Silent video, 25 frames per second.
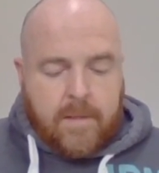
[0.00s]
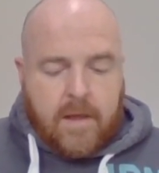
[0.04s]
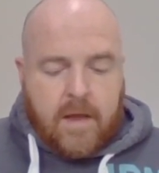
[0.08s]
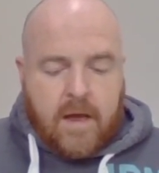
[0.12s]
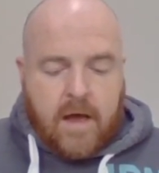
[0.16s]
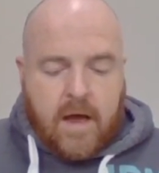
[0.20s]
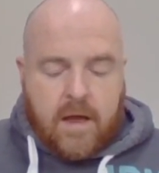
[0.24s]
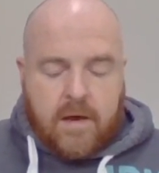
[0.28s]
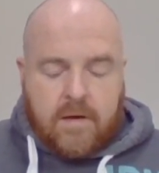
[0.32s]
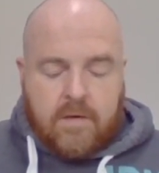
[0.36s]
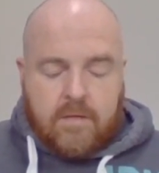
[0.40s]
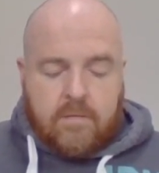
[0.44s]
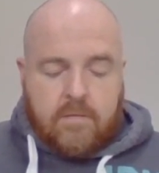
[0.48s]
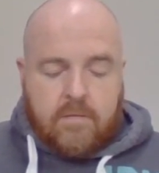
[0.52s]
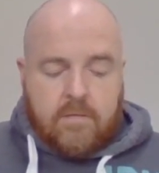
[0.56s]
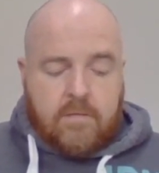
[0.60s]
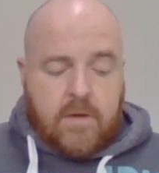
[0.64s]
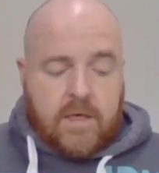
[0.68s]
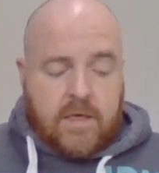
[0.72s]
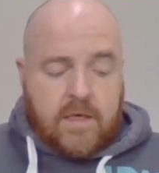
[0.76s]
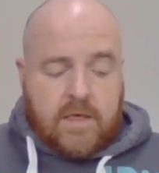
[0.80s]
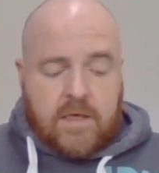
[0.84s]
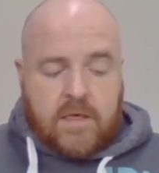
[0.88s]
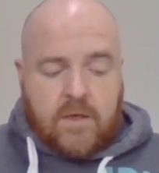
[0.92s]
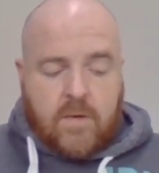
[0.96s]
And
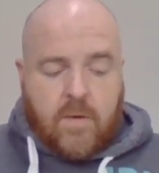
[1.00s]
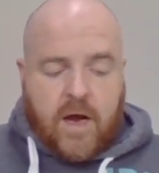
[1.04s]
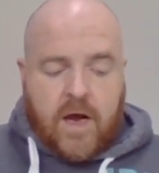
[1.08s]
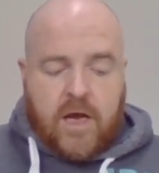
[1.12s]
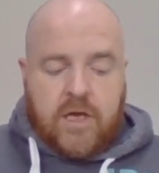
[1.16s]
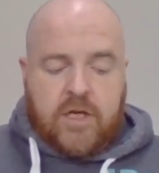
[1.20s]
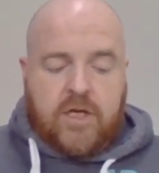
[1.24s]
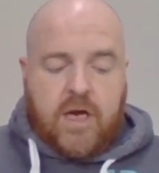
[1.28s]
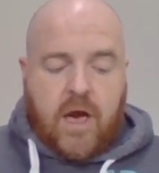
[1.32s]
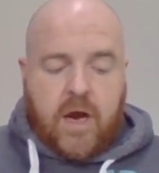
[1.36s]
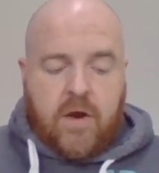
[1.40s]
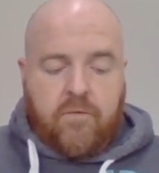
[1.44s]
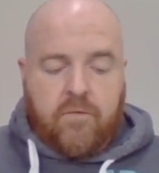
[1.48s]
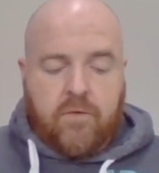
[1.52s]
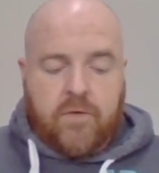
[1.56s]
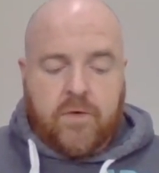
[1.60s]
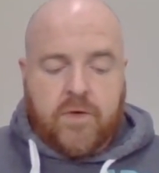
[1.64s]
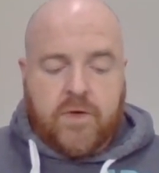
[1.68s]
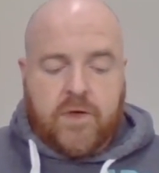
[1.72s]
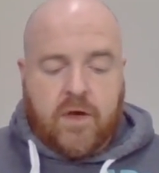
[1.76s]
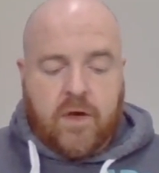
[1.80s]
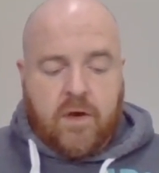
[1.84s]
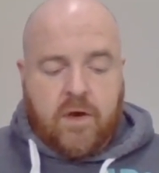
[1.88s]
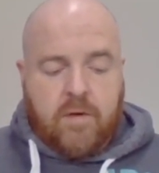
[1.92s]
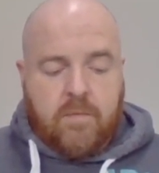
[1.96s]
this is quite a general
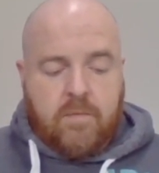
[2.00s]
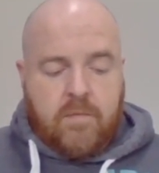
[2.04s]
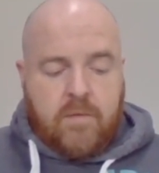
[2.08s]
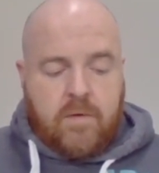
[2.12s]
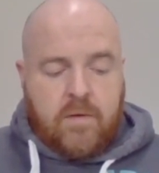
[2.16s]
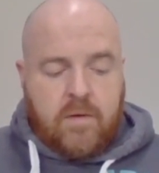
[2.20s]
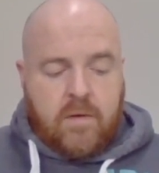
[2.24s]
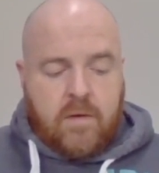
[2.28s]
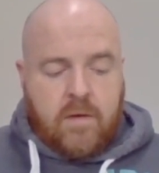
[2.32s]
term.